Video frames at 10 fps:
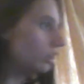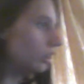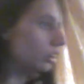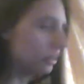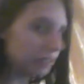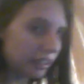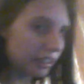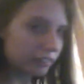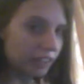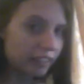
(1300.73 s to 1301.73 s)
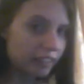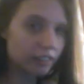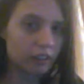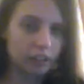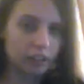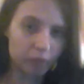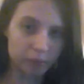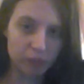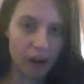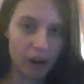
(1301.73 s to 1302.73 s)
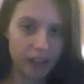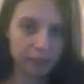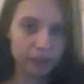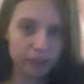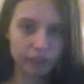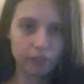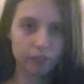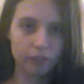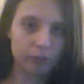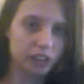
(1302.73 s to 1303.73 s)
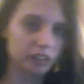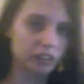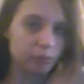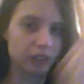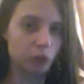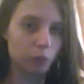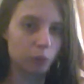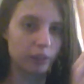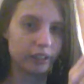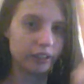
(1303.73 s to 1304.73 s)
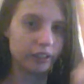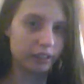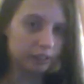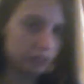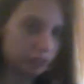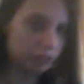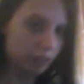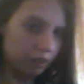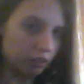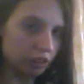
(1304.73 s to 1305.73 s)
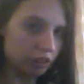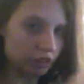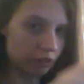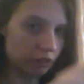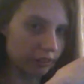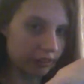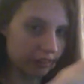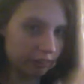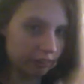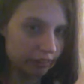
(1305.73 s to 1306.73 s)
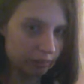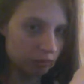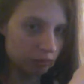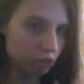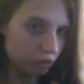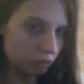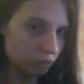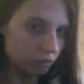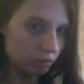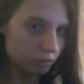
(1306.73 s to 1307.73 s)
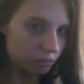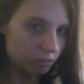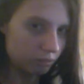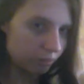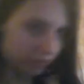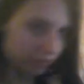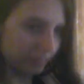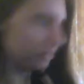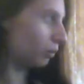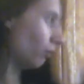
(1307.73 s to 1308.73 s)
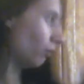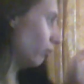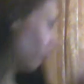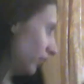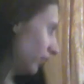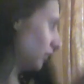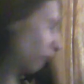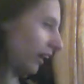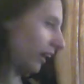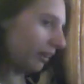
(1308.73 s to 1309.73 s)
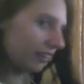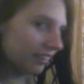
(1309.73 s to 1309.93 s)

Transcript: So sec- technically it would be behind me, since my doorway is that's only like like two, this this way.